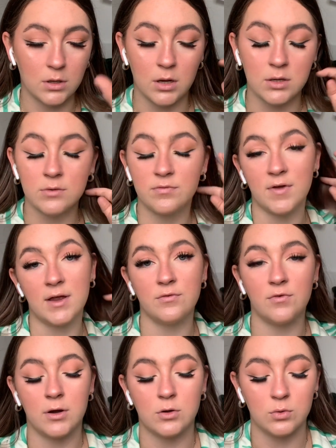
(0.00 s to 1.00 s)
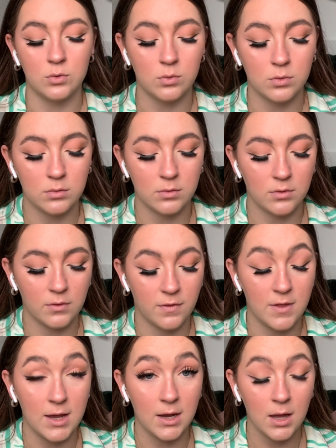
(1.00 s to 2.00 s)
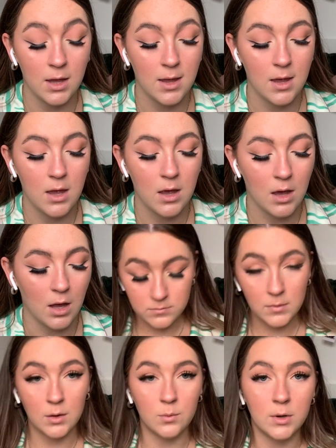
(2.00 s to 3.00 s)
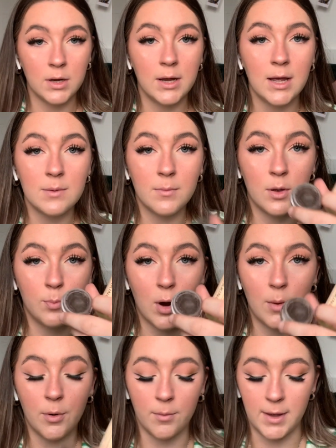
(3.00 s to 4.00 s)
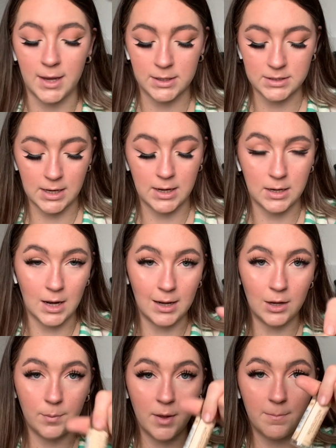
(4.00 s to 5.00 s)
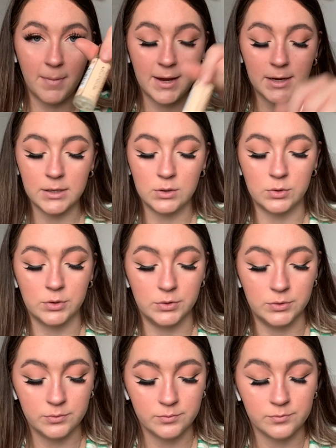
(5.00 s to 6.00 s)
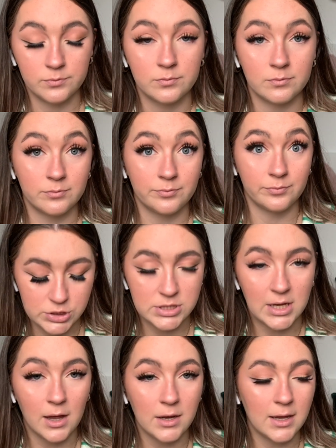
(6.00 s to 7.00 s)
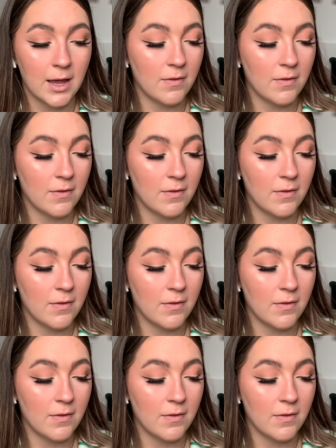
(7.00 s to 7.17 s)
like fake freckle thing, we're gonna get my brow pomade and a little bit of baking oil. just to kind